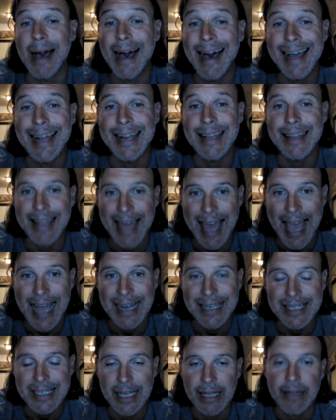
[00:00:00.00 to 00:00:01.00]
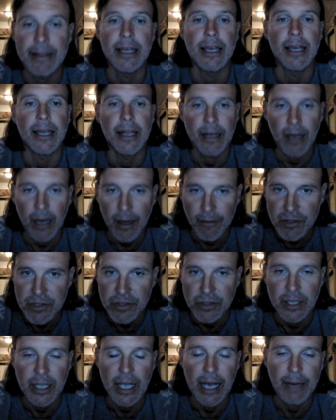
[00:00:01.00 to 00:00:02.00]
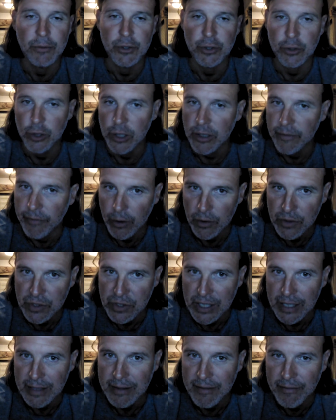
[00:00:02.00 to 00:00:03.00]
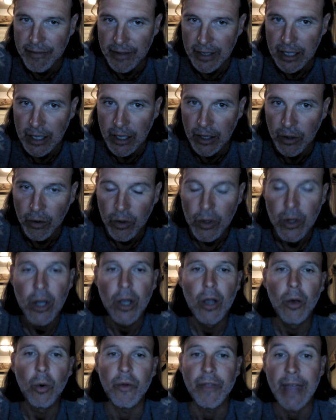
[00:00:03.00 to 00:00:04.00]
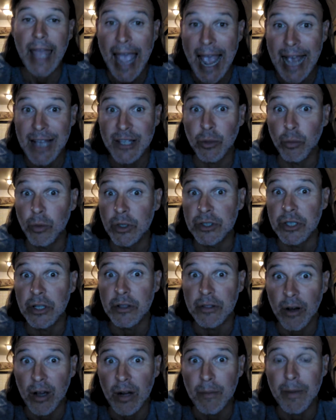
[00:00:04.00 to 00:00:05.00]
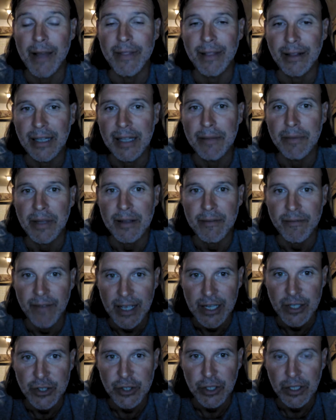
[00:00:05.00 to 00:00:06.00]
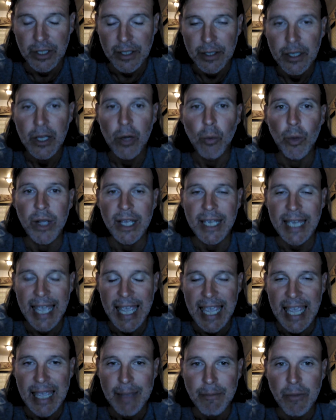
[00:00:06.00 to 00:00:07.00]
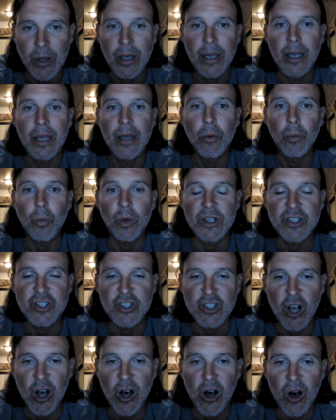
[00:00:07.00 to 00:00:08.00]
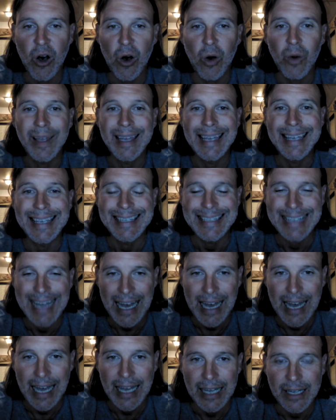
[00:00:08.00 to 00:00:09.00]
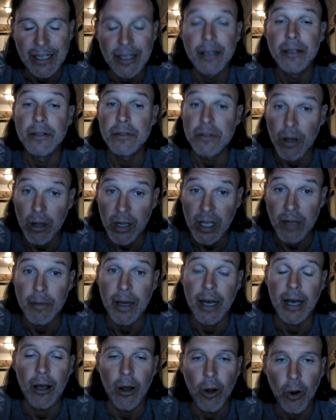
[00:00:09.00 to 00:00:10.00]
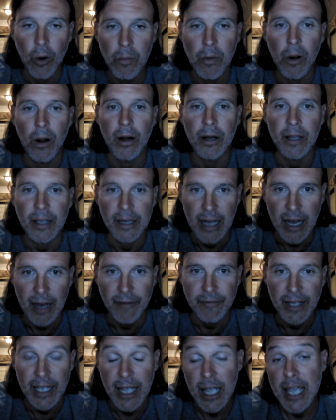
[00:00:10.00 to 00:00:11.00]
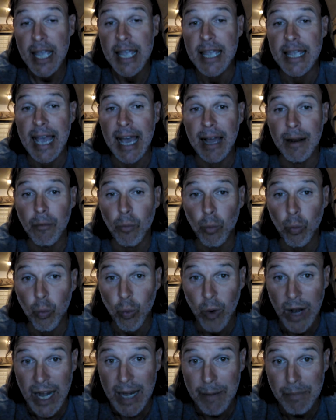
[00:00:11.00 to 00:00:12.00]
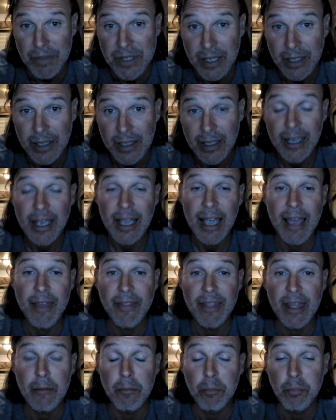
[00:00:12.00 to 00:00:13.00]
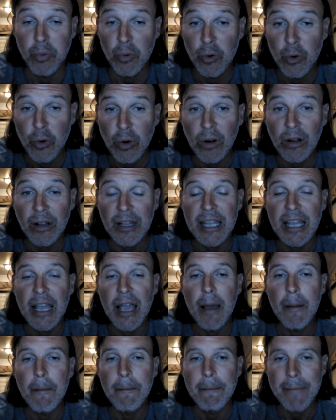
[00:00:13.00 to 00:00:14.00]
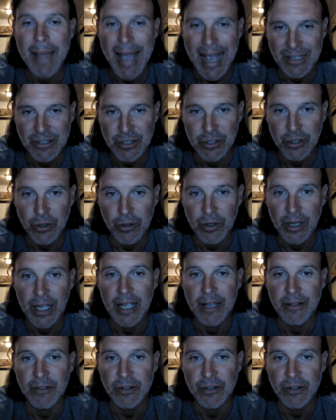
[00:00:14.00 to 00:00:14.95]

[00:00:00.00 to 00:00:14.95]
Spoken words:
And then, obviously, I'm sure you've all seen the video where they asked her what she thought about the Libya invasion. We came, we saw, he died. Talking about Omar Gaddafi. He got raped and then brutally massacred in the streets.